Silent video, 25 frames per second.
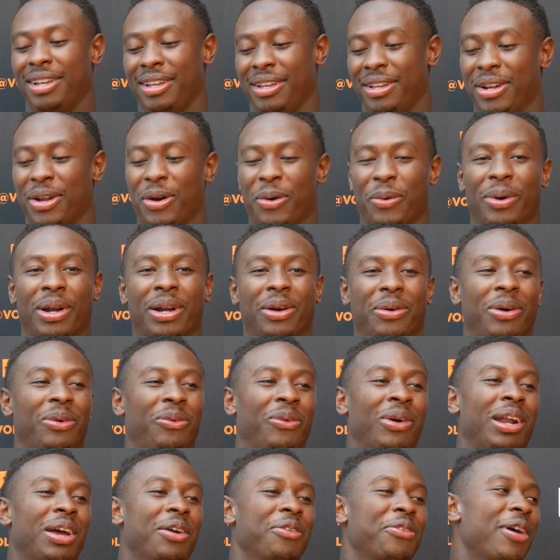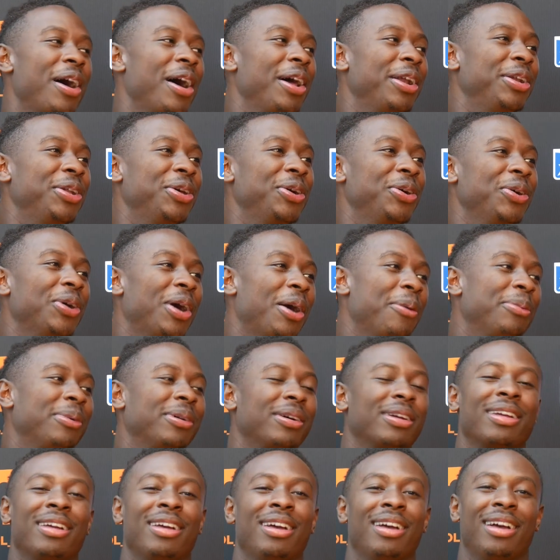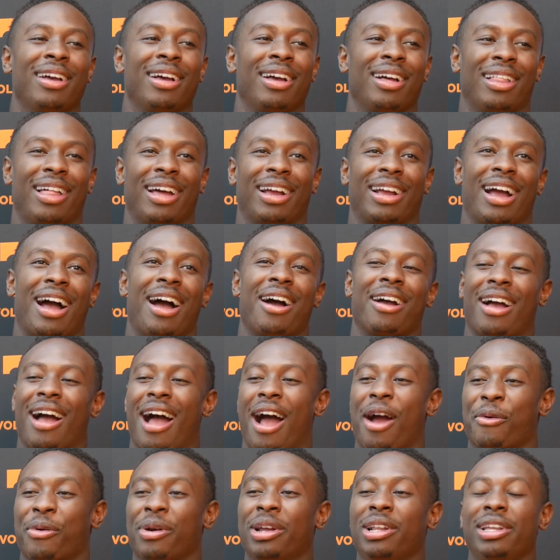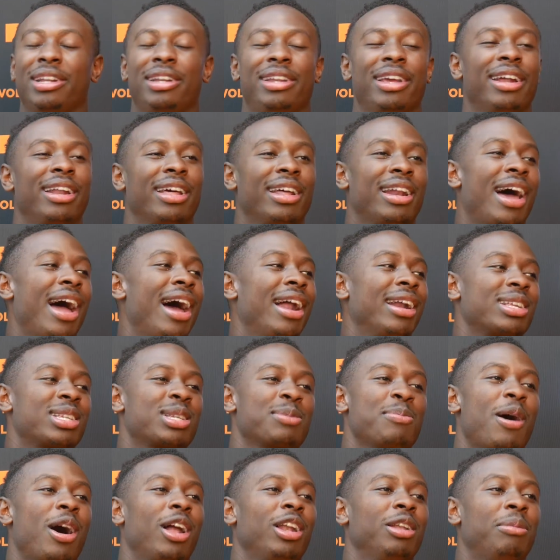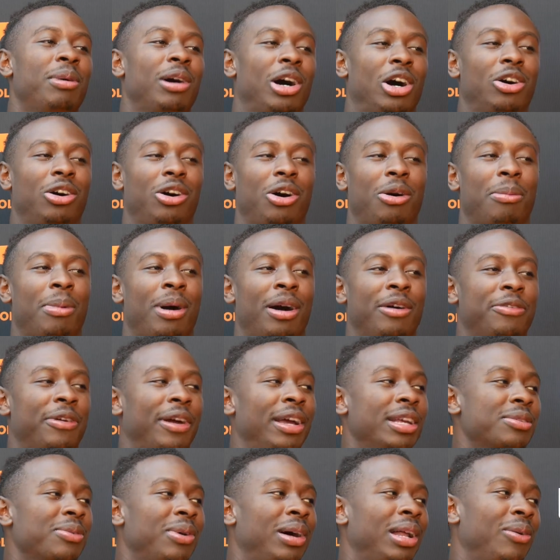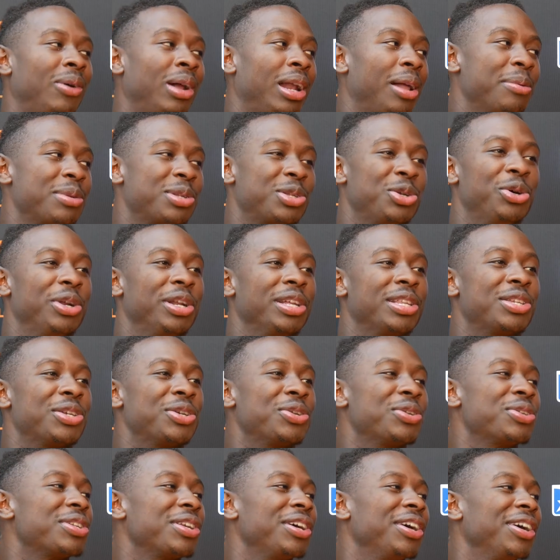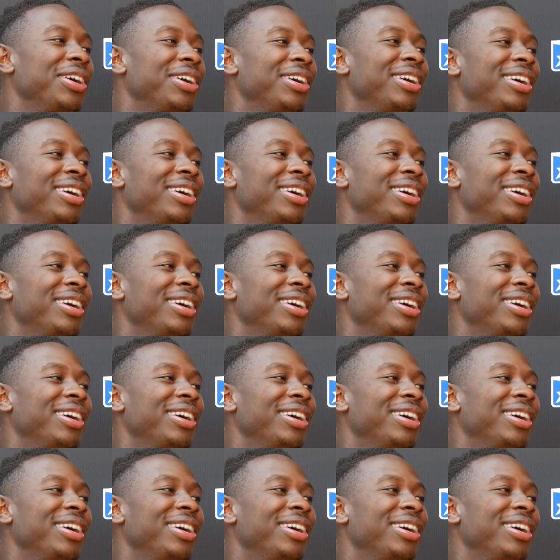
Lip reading: you know, whatever I do, I'm gonna. Like, I really did it, and I had a smile on my face while I was doing it, too. So.